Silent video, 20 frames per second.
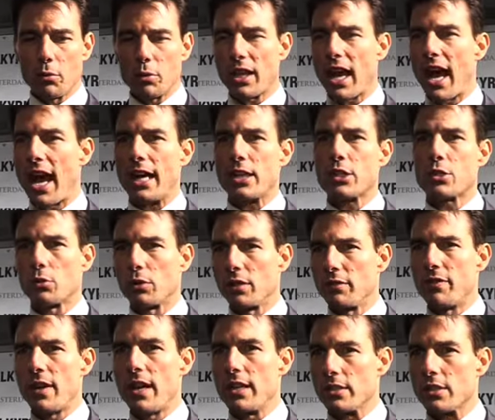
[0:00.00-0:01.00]
with actual
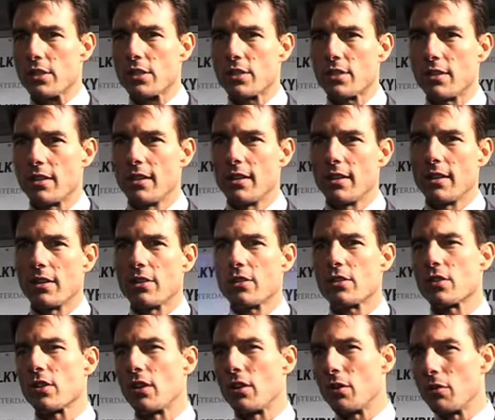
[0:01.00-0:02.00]
events.
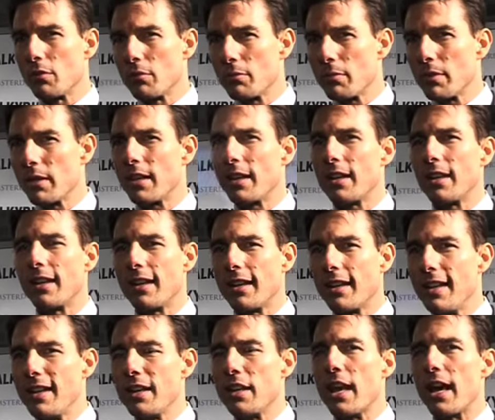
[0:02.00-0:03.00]
So
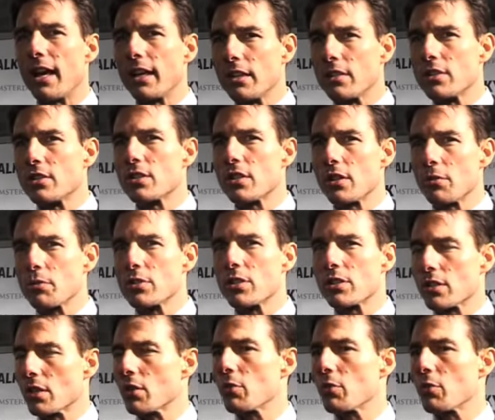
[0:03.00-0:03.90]
in that, it's, it was just a